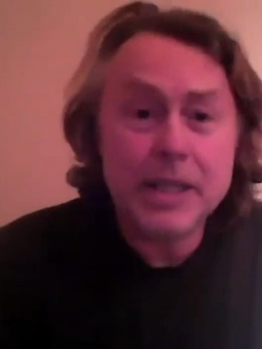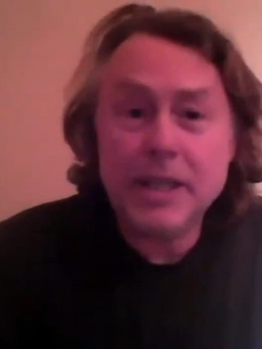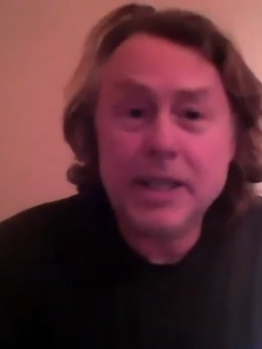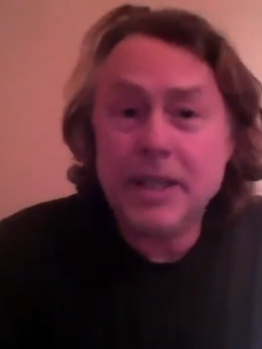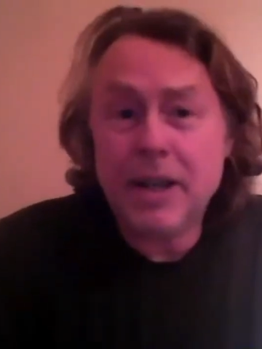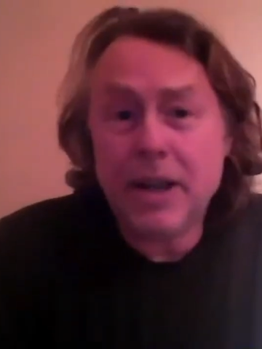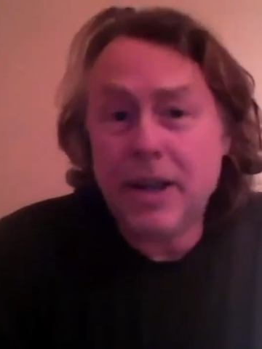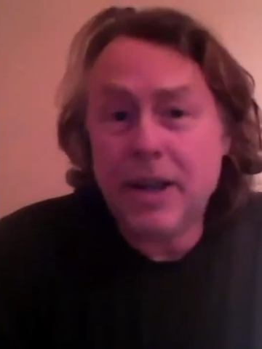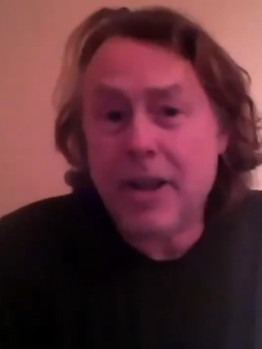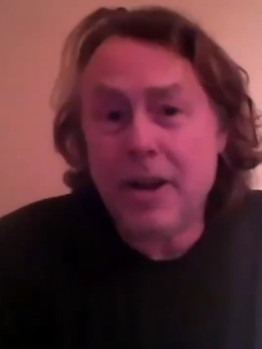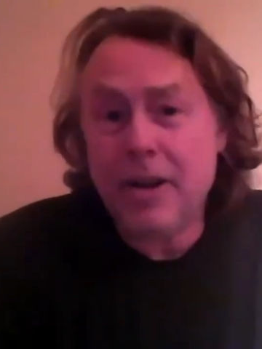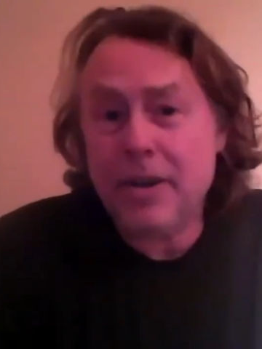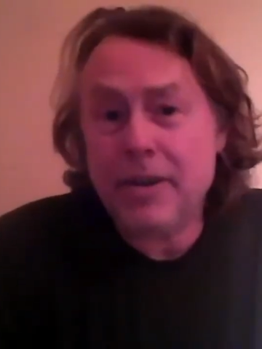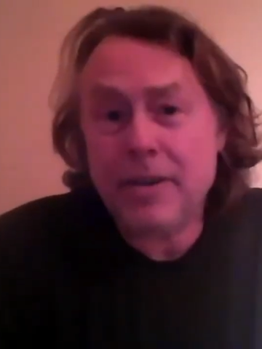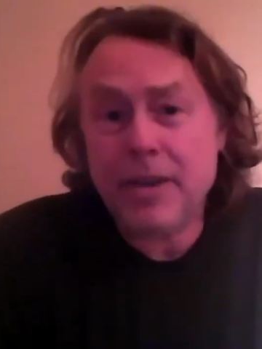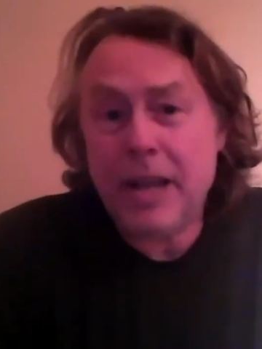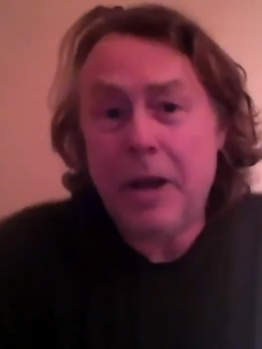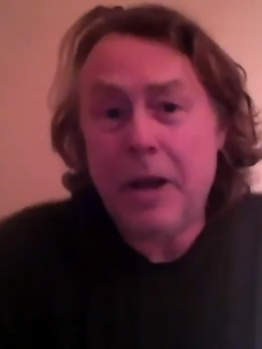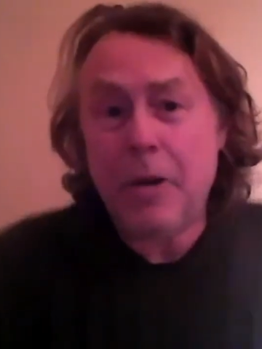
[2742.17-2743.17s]
I
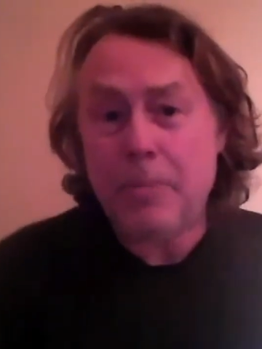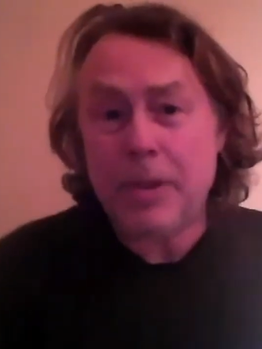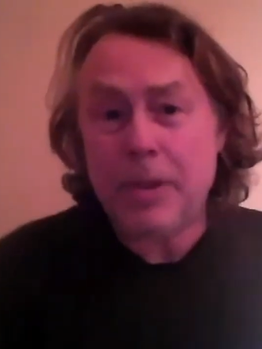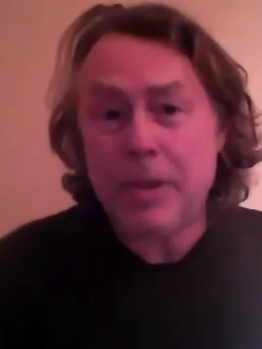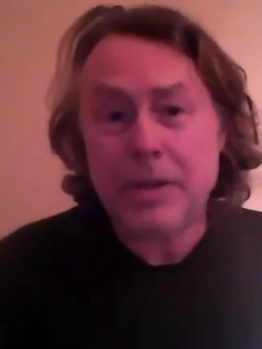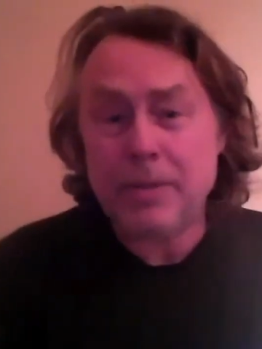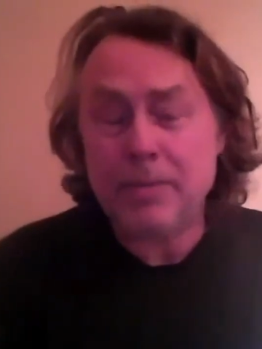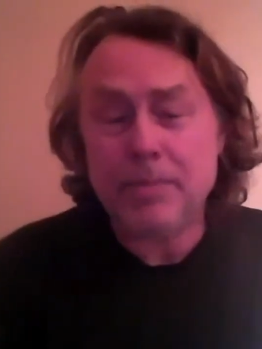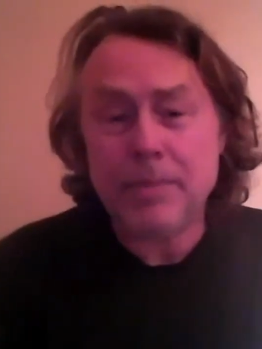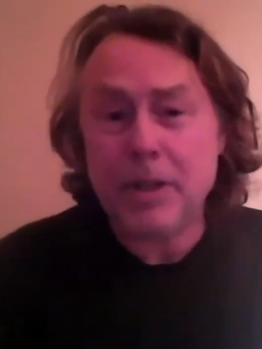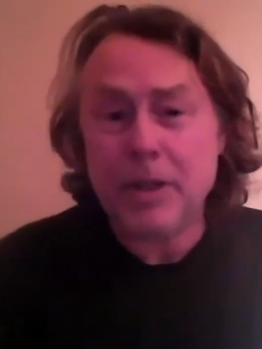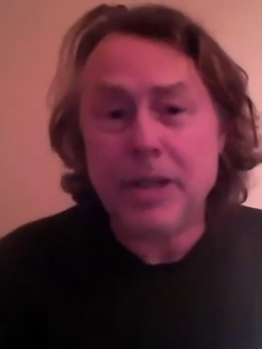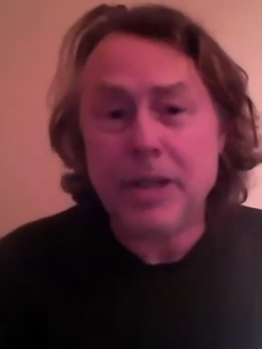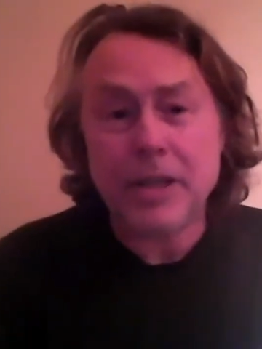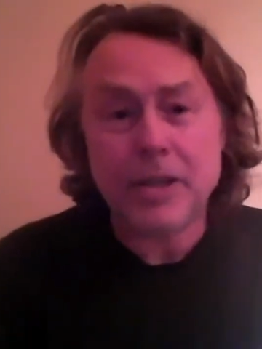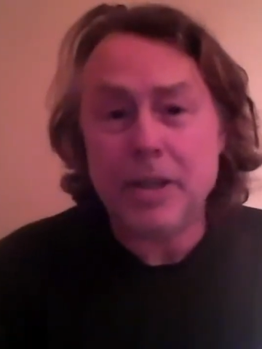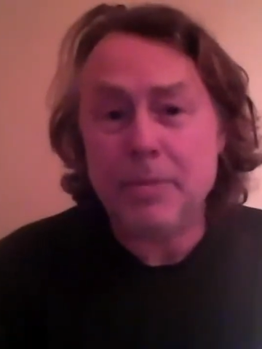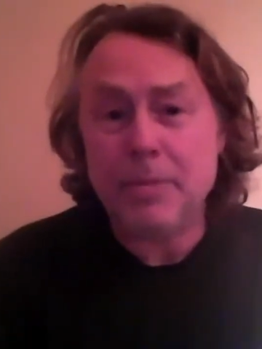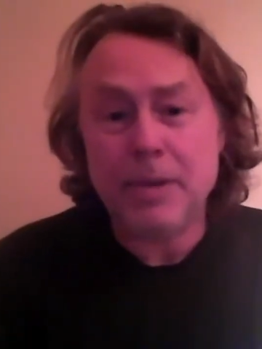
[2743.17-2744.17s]
can't help but look
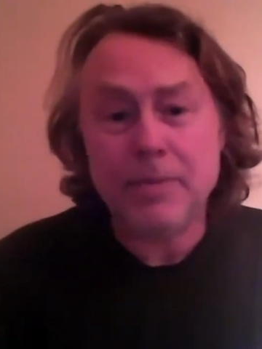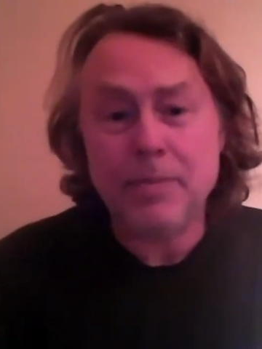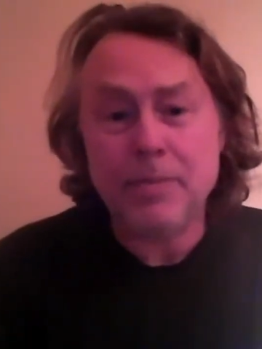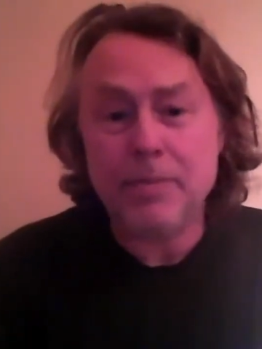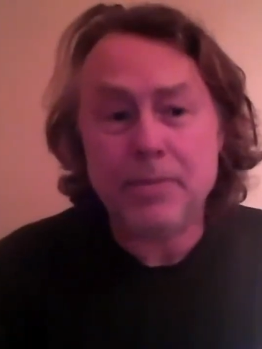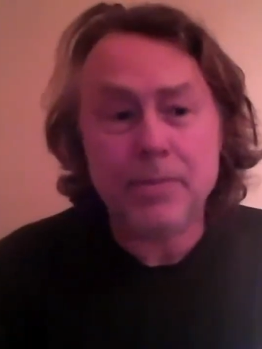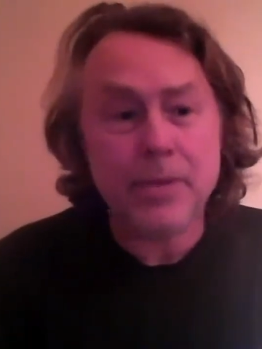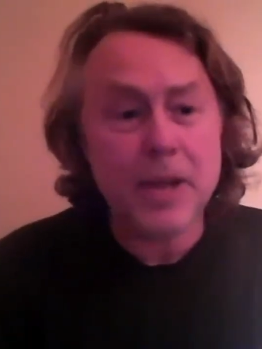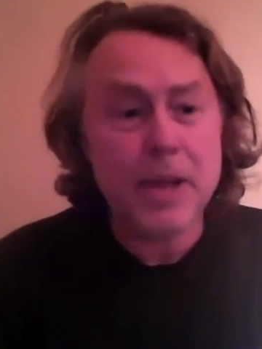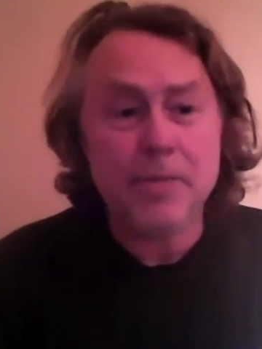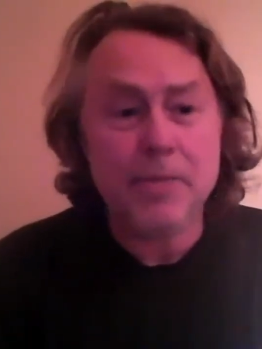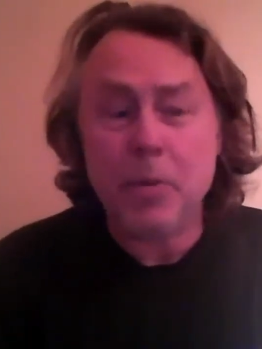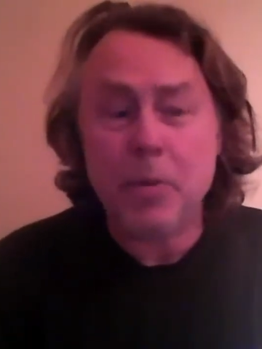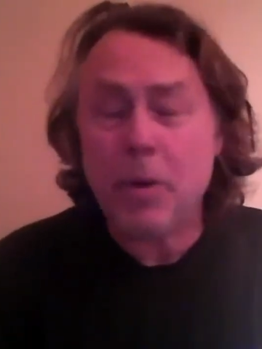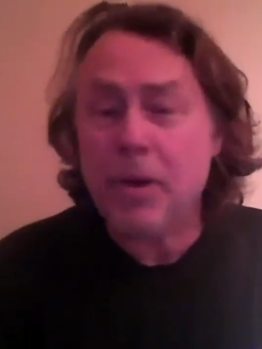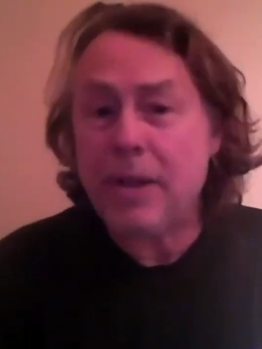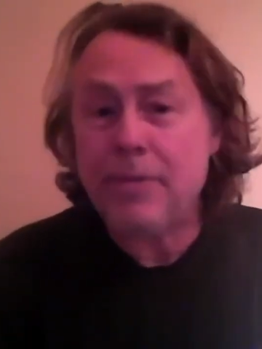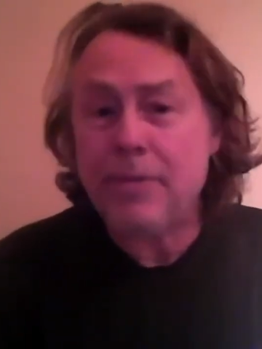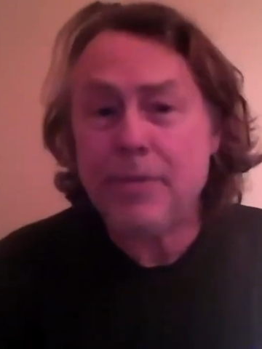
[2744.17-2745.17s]
at them and fear for
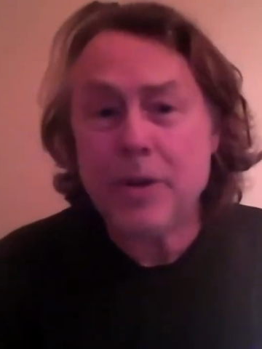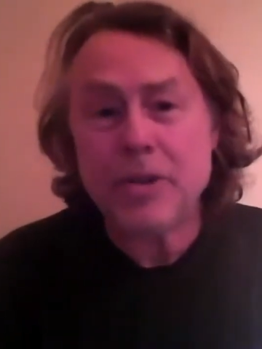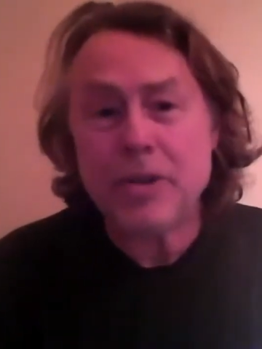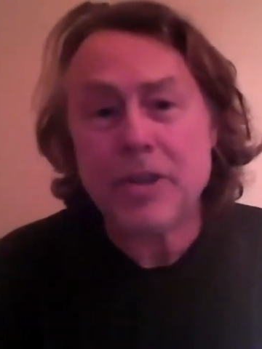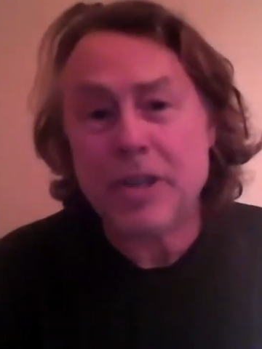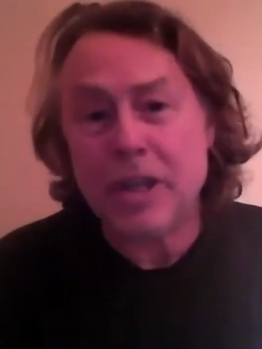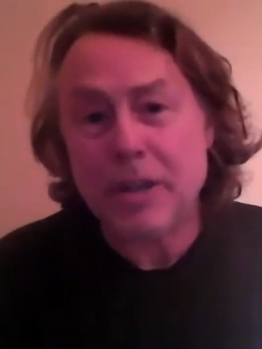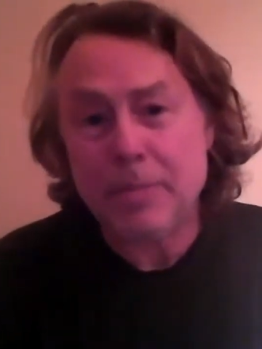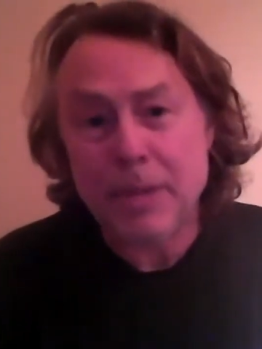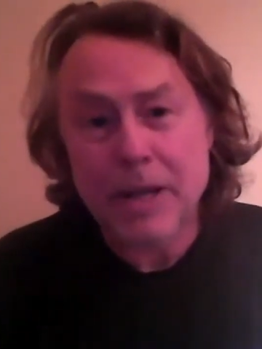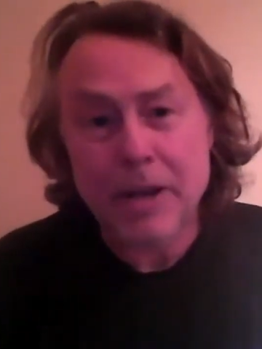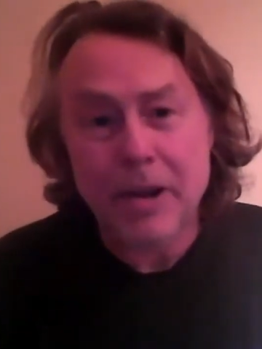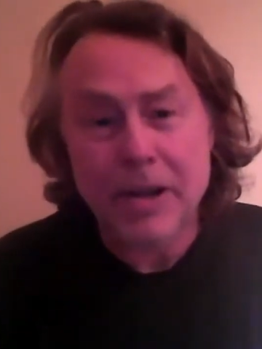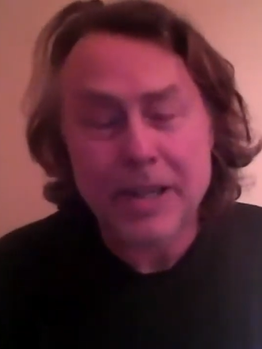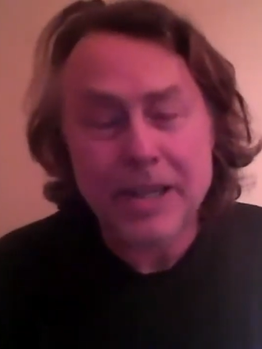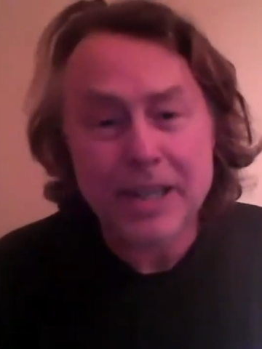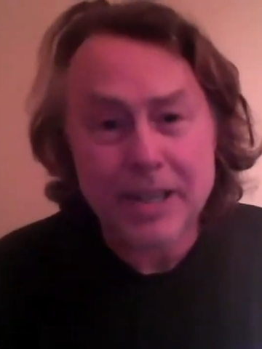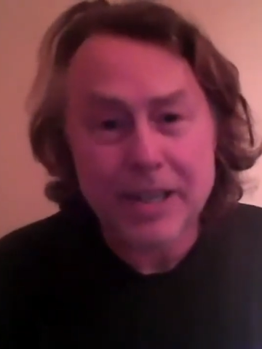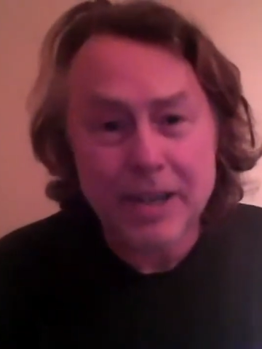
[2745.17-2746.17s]
what their future is going to be
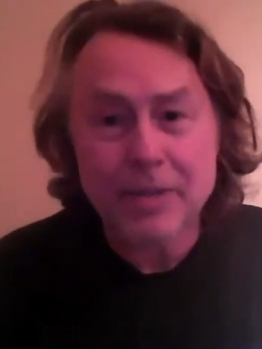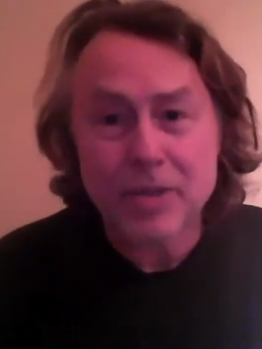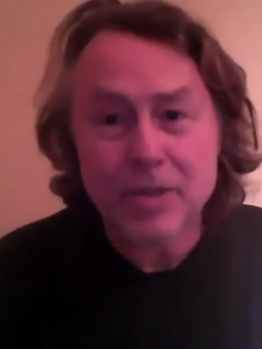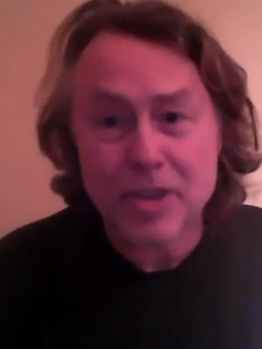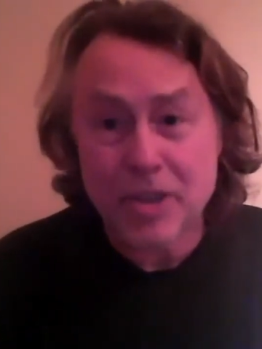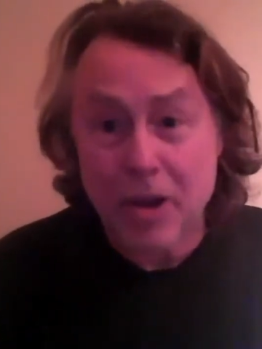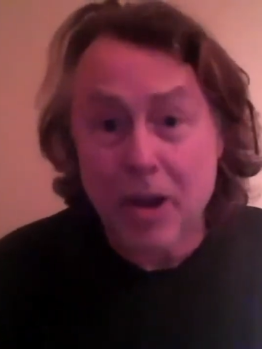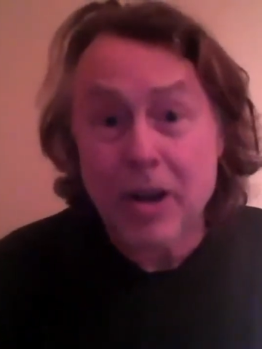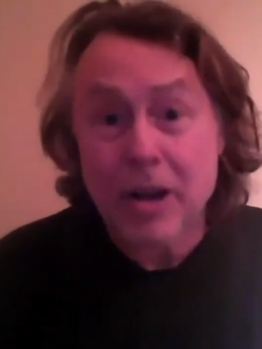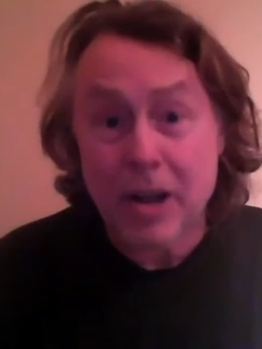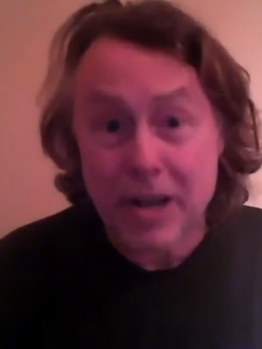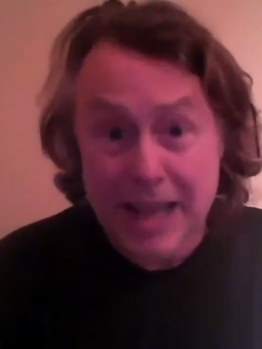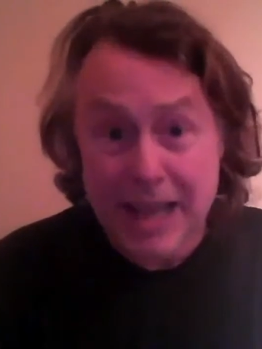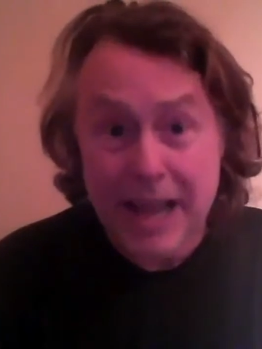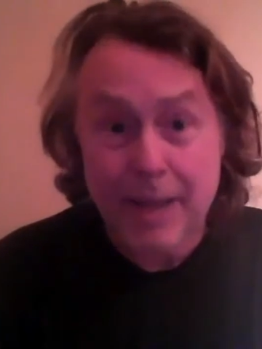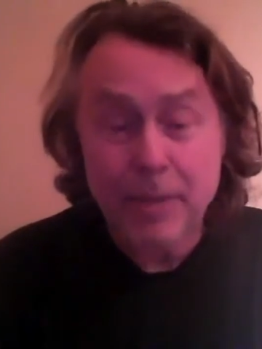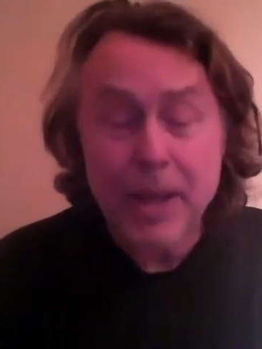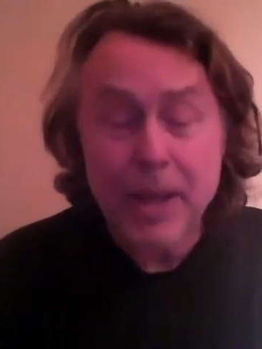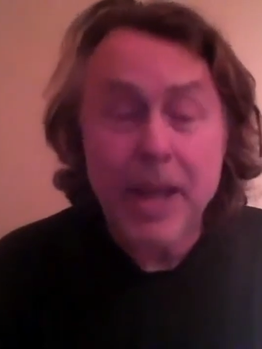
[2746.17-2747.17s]
like, you know, and start like
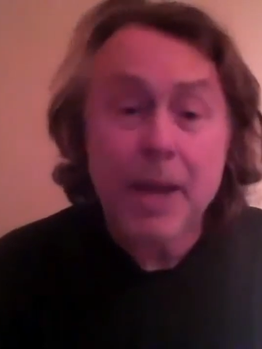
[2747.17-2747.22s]
that.